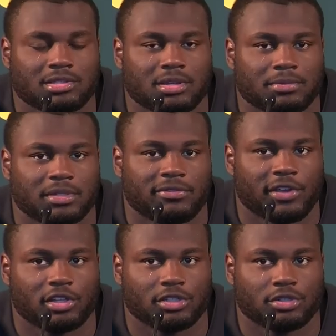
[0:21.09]
something
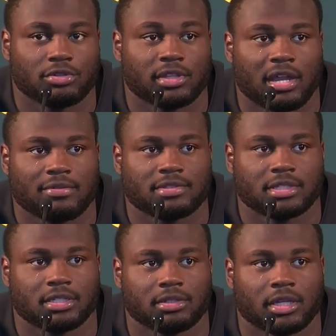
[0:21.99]
fairly new that I've
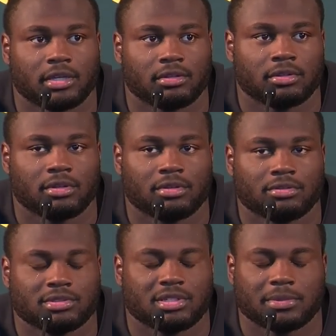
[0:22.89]
seen and
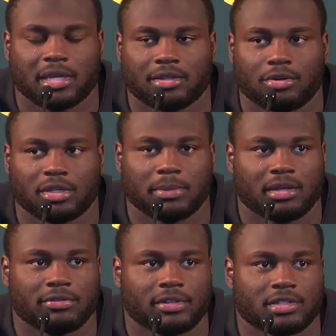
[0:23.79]
something that can only
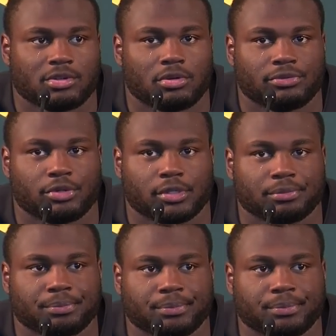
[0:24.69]
benefit us going forward.